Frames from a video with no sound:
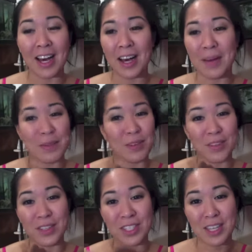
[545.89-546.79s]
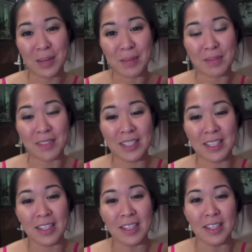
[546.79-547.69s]
I'm going to finish this cup of
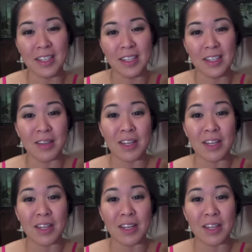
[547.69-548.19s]
tea. I'm